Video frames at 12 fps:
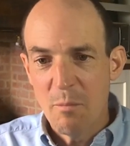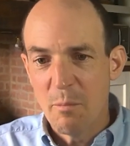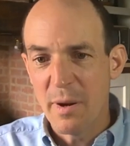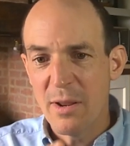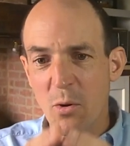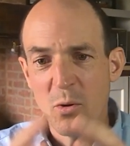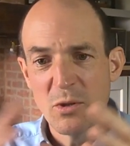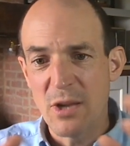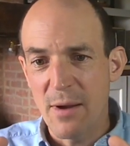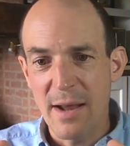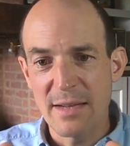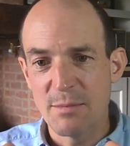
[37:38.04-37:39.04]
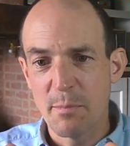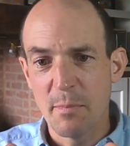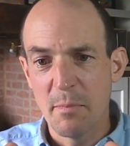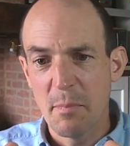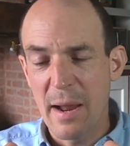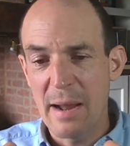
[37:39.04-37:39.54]
but it also has
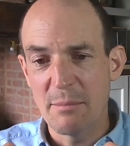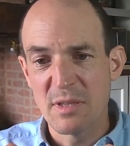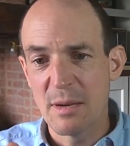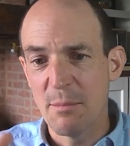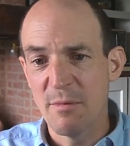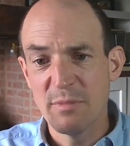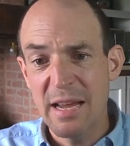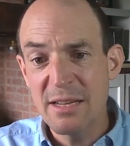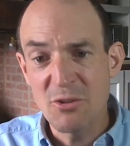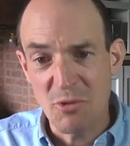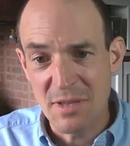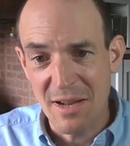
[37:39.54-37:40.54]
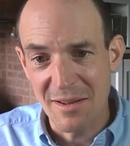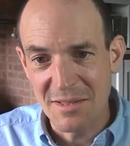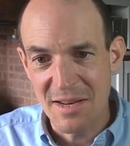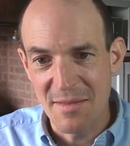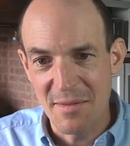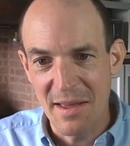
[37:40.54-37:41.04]
perhaps some test
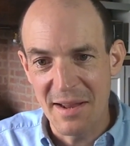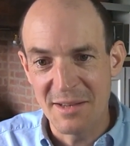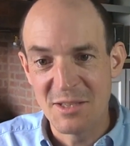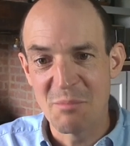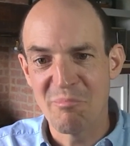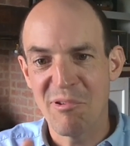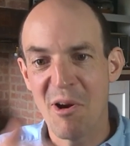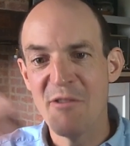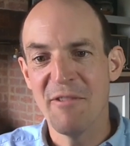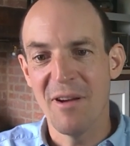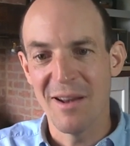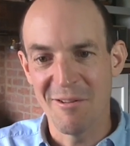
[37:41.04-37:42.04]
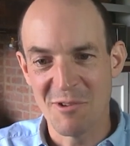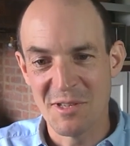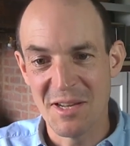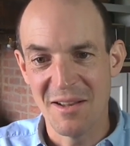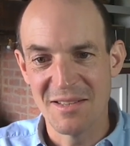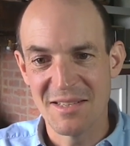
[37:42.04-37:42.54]
results in there and some profiling
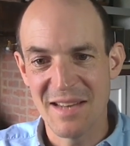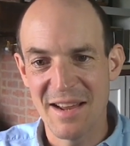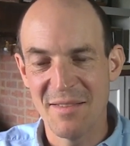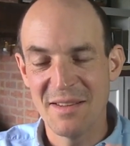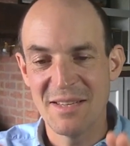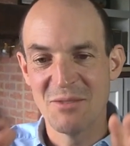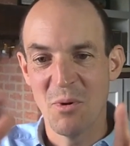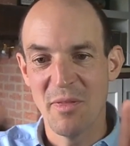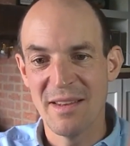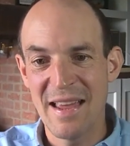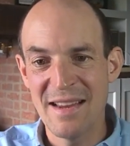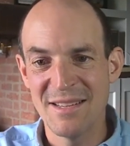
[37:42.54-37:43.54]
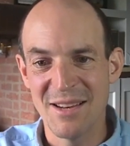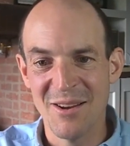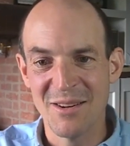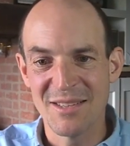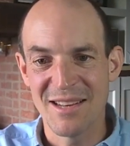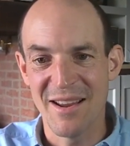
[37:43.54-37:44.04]
results saying this is what the data
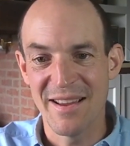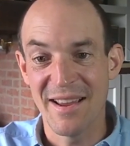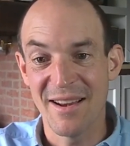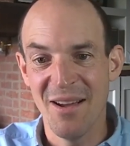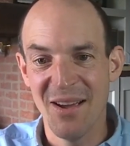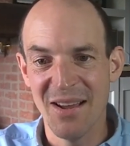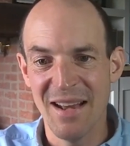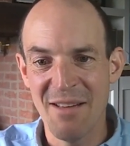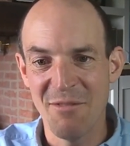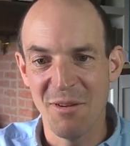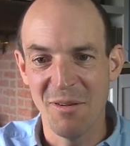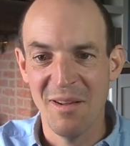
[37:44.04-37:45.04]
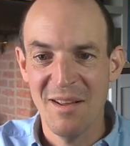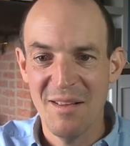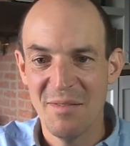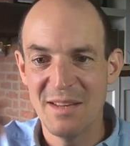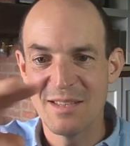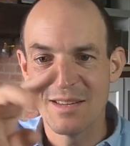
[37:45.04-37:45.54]
looks like at a high level.
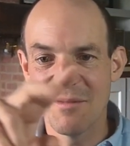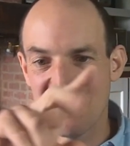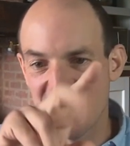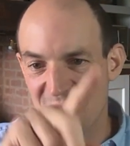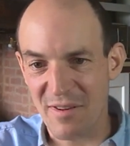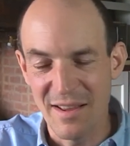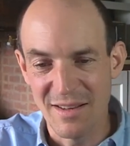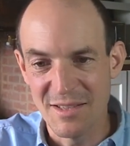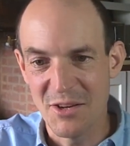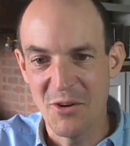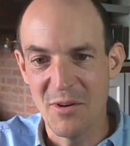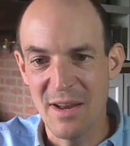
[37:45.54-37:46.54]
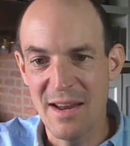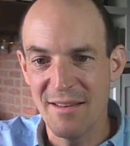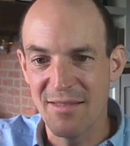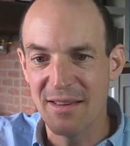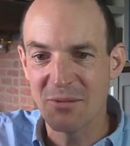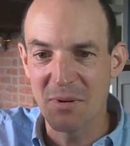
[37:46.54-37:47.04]
This field's
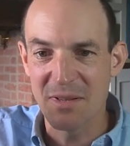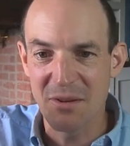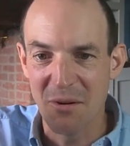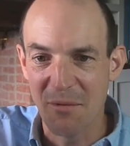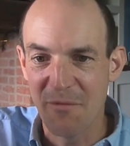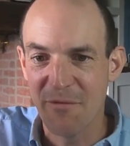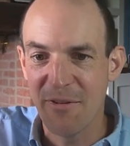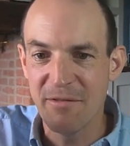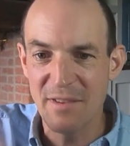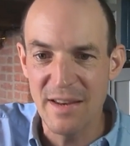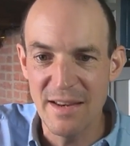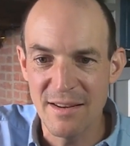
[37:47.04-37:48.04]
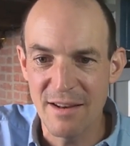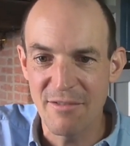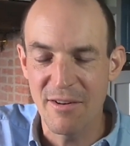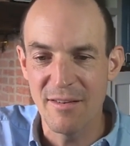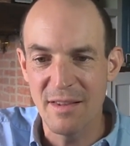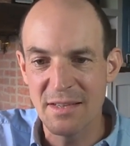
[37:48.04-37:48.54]
unique. This one's got 15
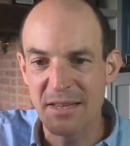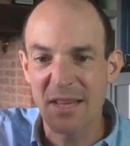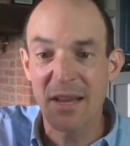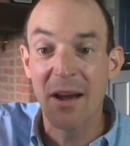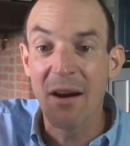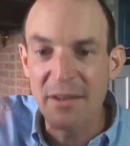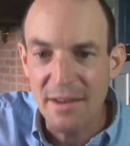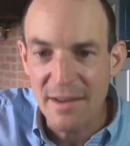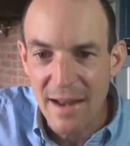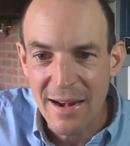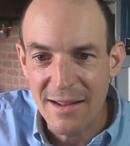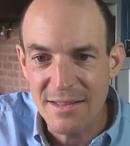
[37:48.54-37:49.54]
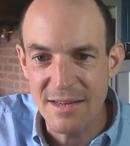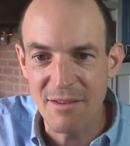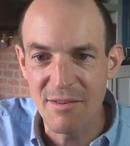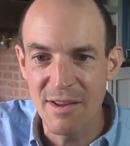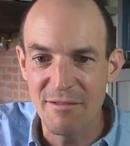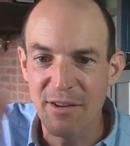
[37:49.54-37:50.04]
different, this is the cardinality of
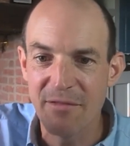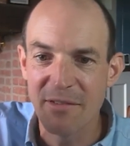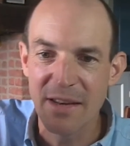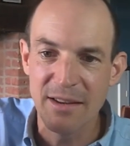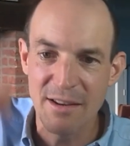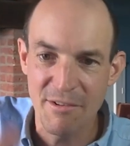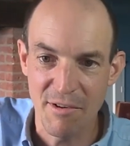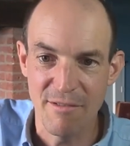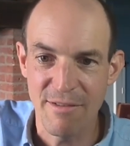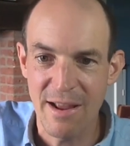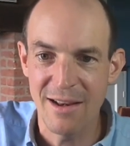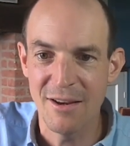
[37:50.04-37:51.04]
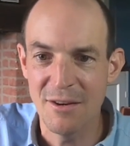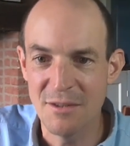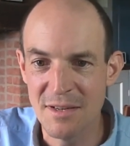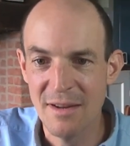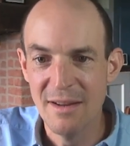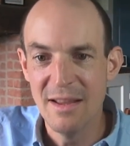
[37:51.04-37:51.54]
it, 15 different
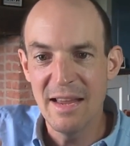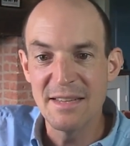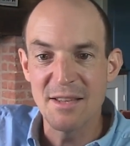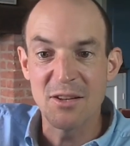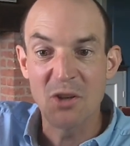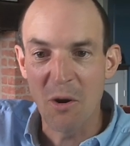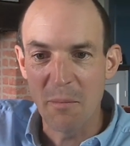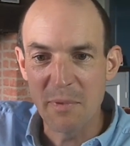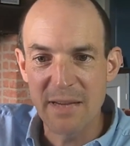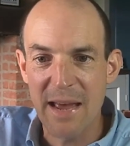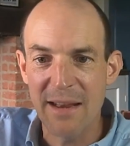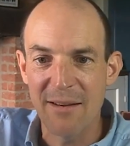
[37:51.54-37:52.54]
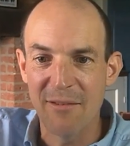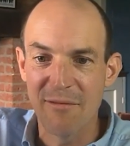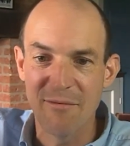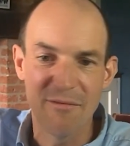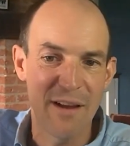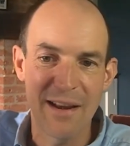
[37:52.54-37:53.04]
values. Here's the top 10
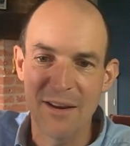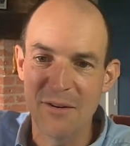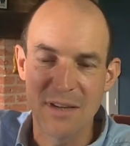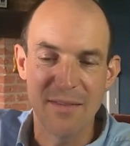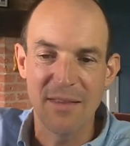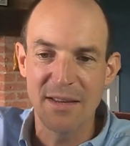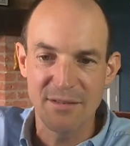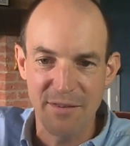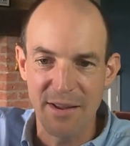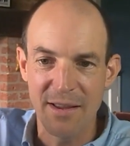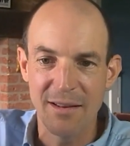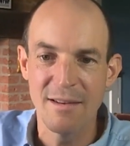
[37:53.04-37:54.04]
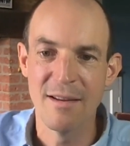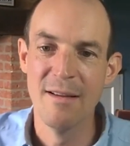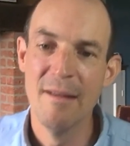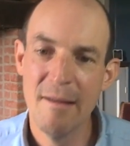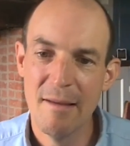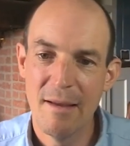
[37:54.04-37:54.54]
values in this field.
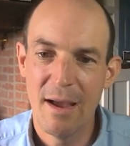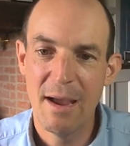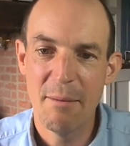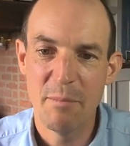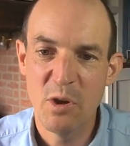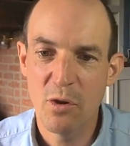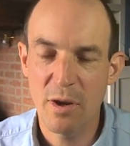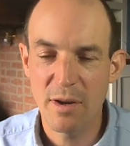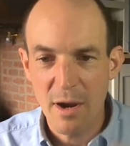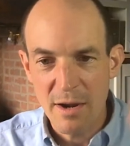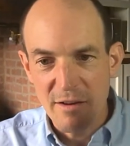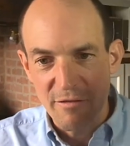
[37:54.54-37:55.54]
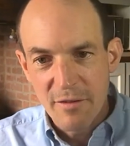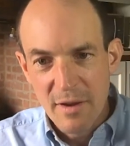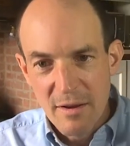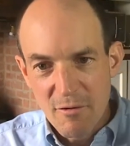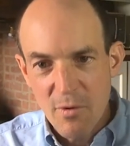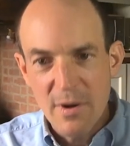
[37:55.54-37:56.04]
You can kind of
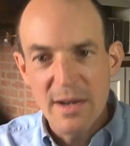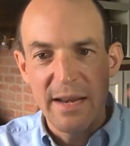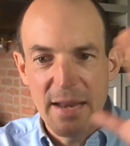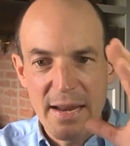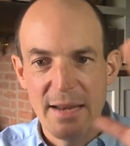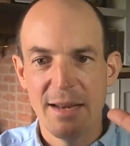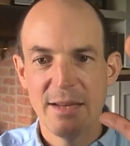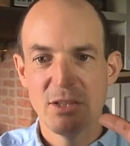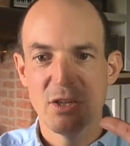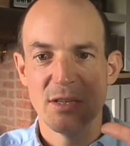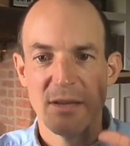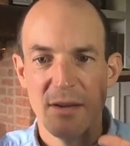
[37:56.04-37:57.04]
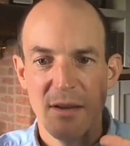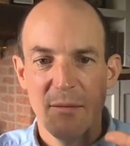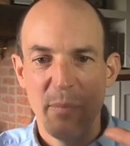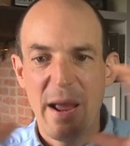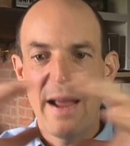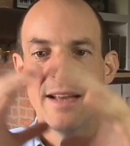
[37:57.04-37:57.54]
really neatly just
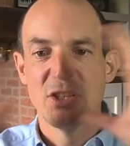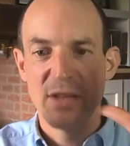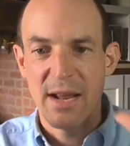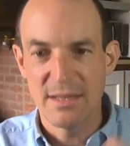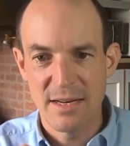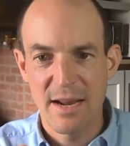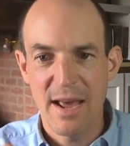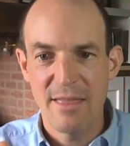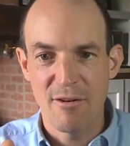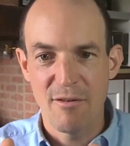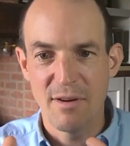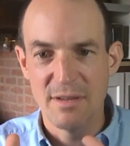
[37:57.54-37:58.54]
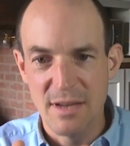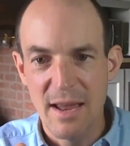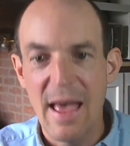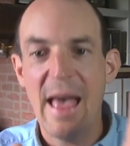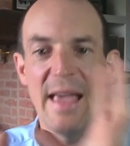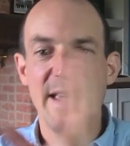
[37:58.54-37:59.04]
package that together as
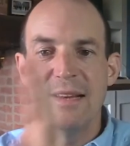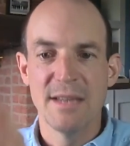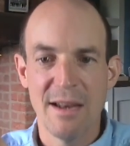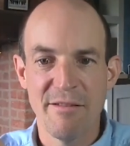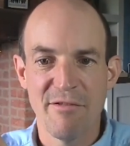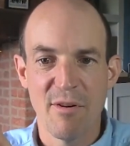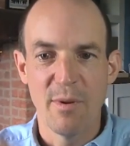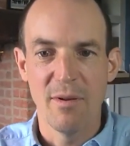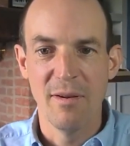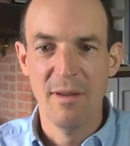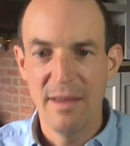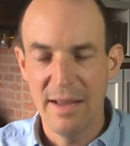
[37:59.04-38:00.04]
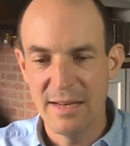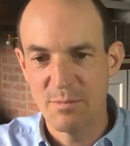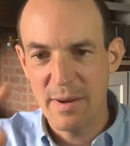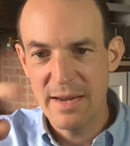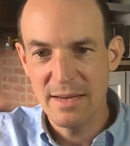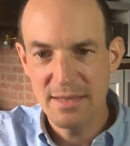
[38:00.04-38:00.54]
a deliverable. It's
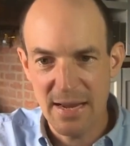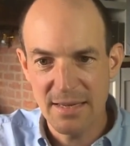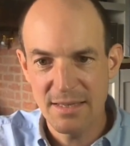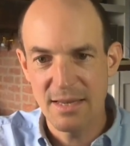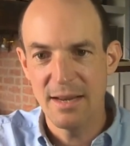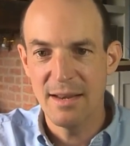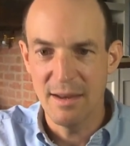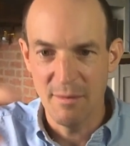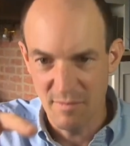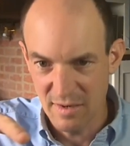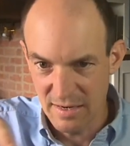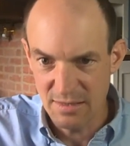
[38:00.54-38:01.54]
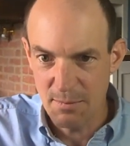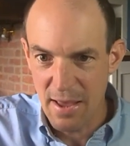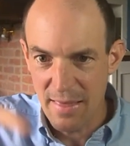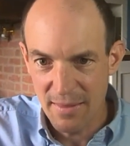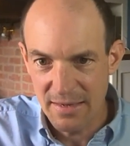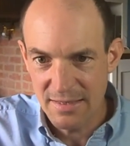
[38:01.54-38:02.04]
been tested, it's
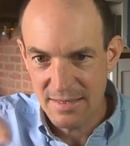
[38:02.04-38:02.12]
met these